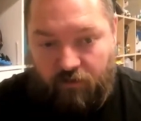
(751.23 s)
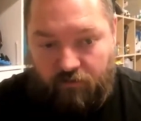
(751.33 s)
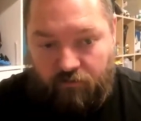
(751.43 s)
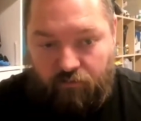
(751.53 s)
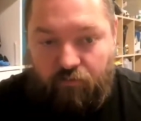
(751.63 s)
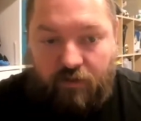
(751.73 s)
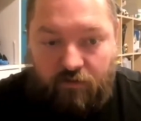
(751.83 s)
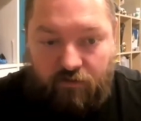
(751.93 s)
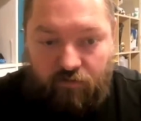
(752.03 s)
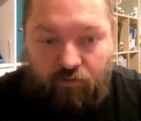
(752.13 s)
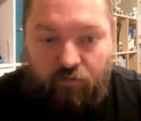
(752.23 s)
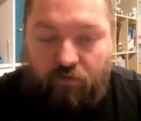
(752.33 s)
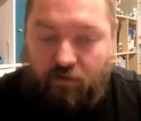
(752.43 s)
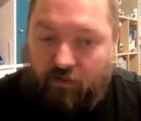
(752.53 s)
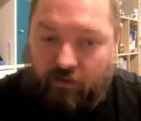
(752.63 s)
You yeah. can
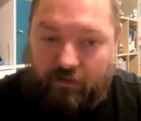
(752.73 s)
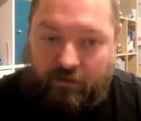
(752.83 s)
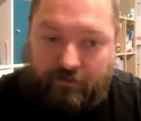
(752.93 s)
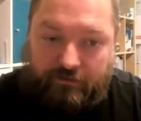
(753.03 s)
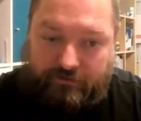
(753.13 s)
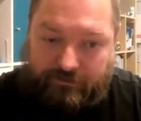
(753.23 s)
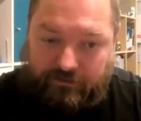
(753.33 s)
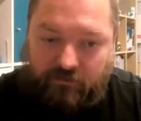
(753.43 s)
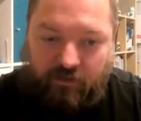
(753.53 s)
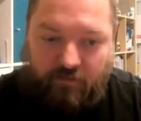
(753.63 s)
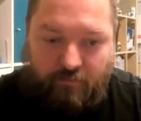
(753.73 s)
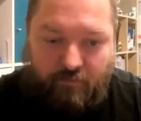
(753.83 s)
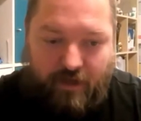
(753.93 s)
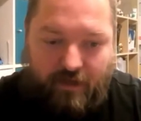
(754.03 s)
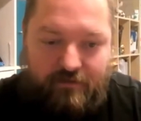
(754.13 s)
do
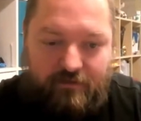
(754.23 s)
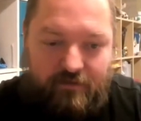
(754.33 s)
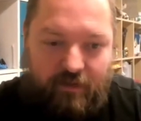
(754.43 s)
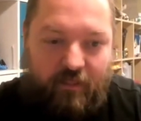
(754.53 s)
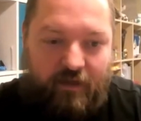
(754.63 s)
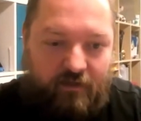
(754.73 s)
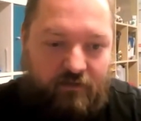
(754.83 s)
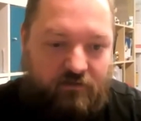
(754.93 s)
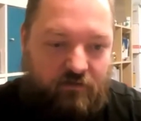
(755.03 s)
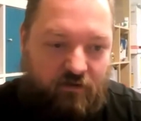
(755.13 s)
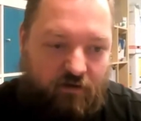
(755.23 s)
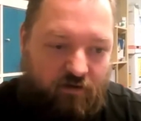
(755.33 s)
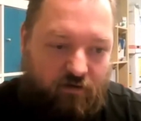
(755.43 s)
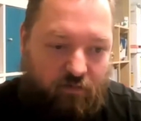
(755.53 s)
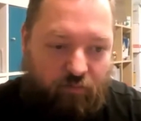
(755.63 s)
amazing things
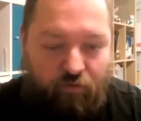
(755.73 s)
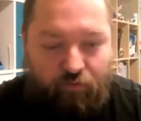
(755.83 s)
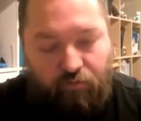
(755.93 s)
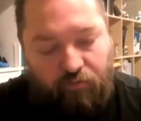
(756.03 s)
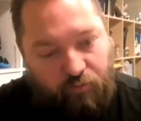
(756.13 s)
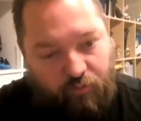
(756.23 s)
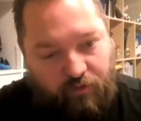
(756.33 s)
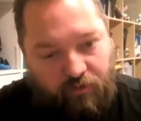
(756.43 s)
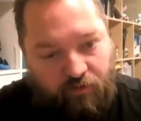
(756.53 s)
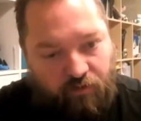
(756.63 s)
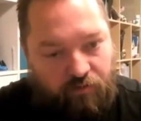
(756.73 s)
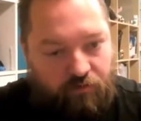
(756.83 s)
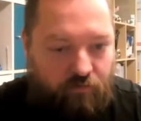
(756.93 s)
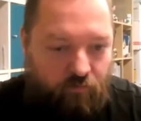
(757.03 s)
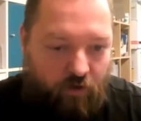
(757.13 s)
on a computer with
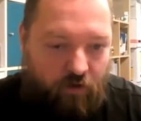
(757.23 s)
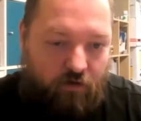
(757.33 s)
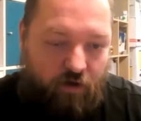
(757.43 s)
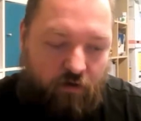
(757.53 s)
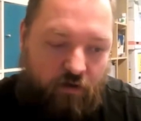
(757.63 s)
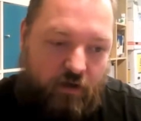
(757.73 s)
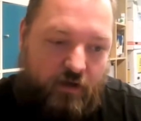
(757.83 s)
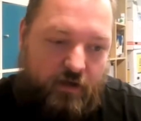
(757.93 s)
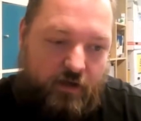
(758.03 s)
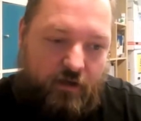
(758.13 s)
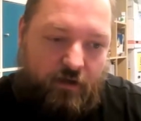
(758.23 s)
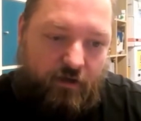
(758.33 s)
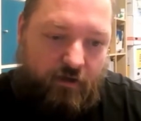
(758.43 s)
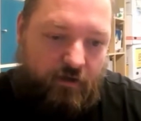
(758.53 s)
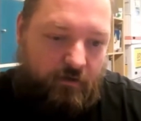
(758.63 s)
code and whatnot.
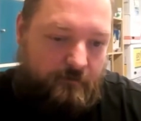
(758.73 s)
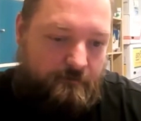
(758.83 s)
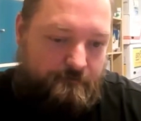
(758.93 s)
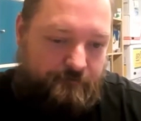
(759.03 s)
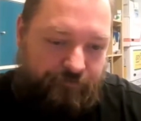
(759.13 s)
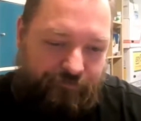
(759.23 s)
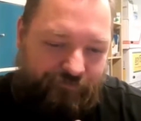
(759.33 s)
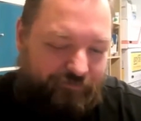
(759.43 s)
Um,